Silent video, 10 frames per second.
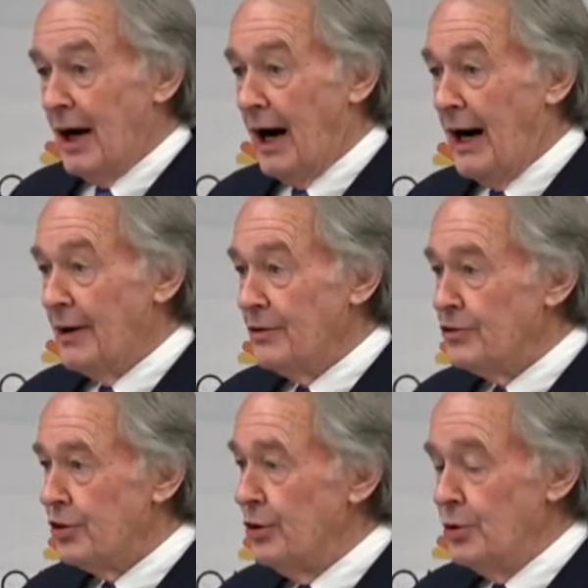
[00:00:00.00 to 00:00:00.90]

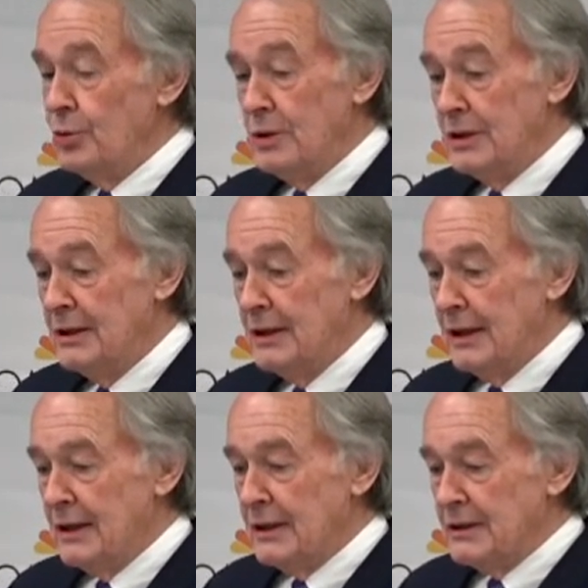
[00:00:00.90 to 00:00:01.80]
to
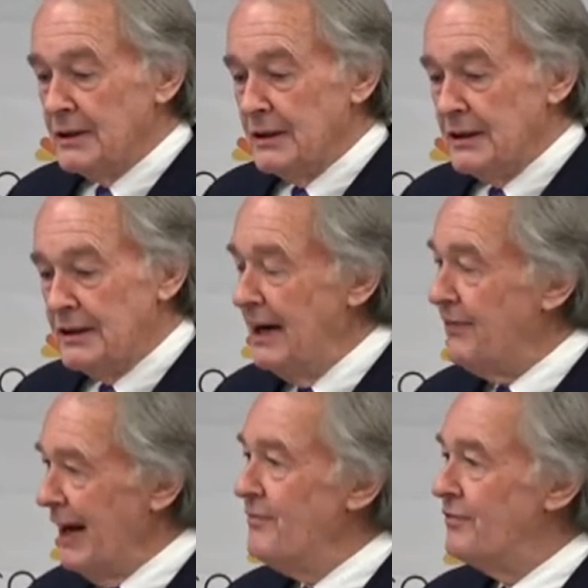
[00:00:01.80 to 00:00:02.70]
give
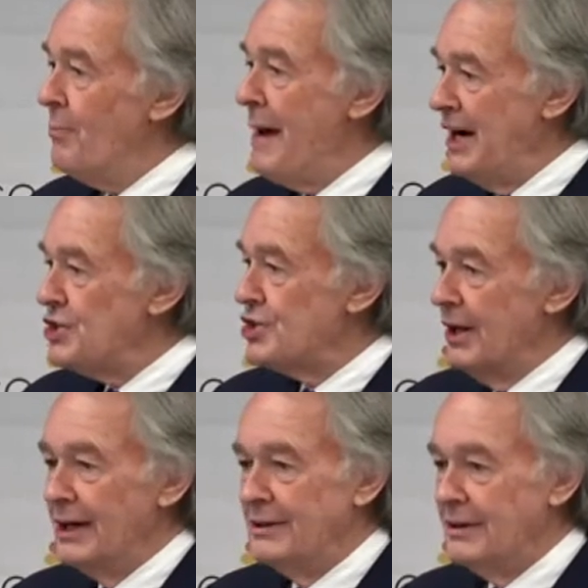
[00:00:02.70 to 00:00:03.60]

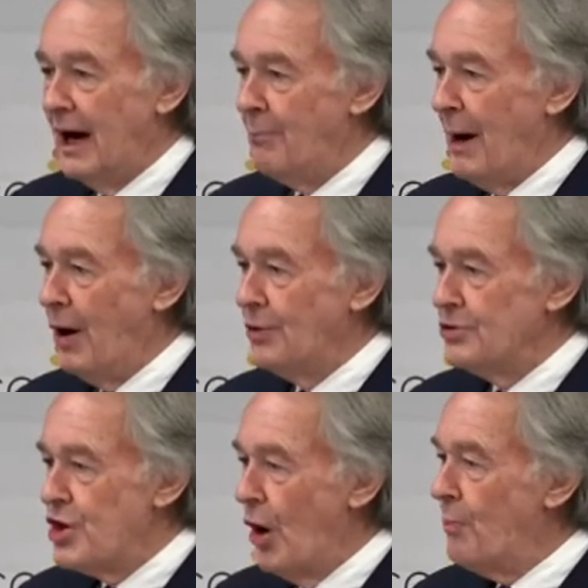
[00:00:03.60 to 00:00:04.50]
information about
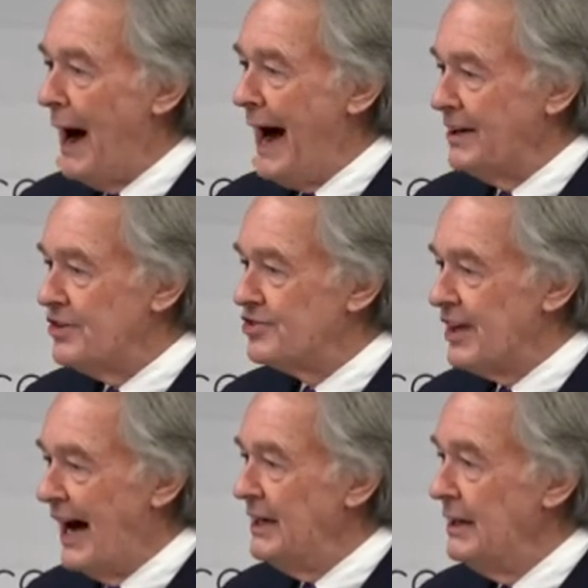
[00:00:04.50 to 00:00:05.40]
Joe Biden's
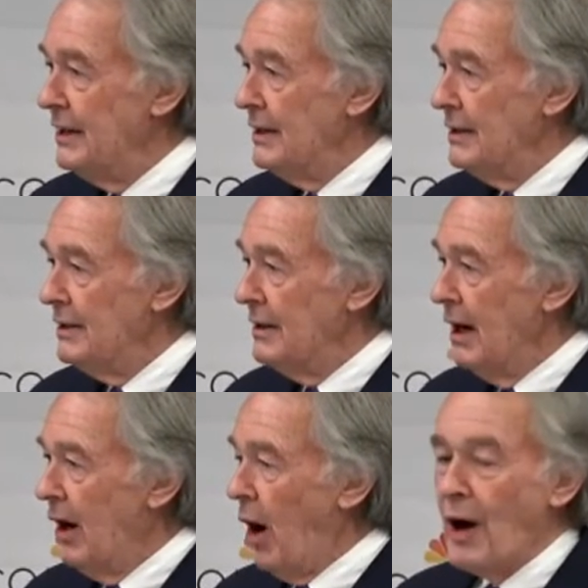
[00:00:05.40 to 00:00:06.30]
son,
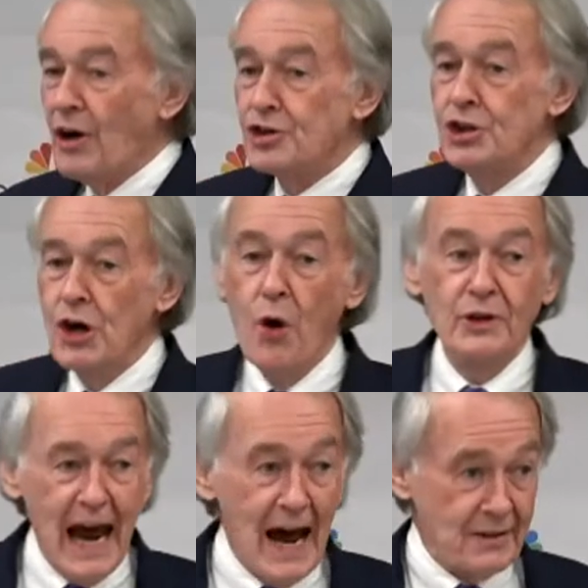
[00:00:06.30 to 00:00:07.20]
or else you don't
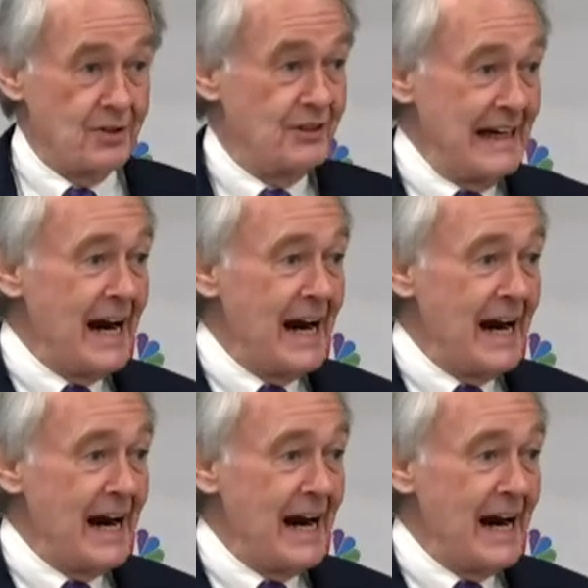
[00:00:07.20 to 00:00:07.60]
get the